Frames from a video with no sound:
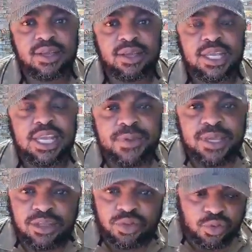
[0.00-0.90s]
He
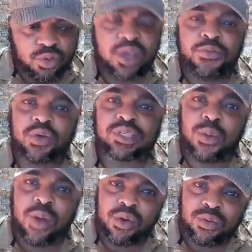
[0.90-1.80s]
begin to give us
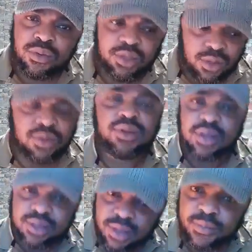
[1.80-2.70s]
our own,
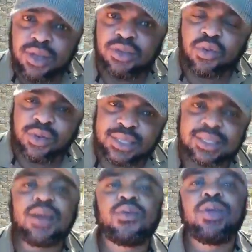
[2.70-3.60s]
he begin to
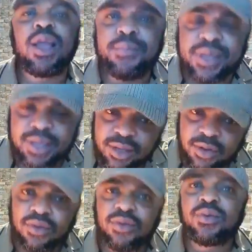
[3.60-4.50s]
understand we are big,
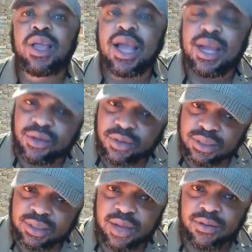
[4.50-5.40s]
we are adults
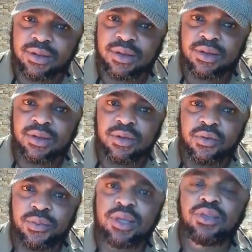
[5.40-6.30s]
now.
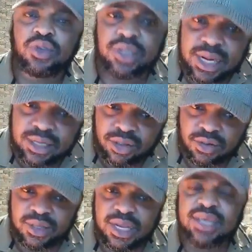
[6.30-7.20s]
Begin to challenge the
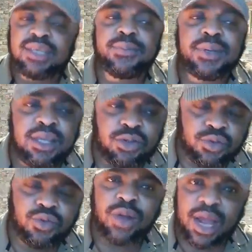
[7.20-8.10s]
authority. And he begin
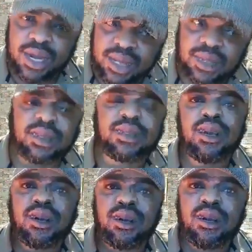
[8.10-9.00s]
to at least
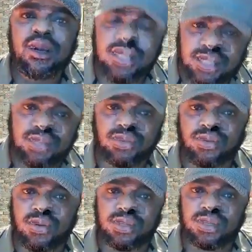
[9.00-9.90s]
listen to
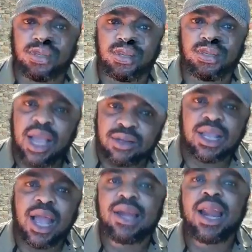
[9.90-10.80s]
us. That's
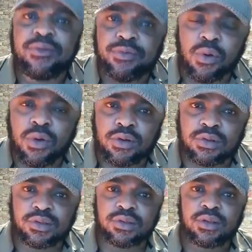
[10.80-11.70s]
how life
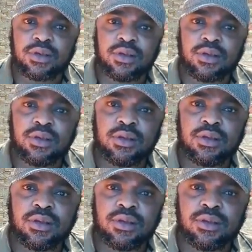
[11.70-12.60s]
works.
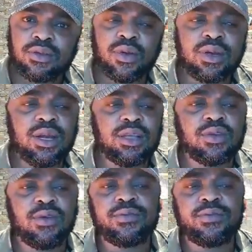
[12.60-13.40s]
Talk less of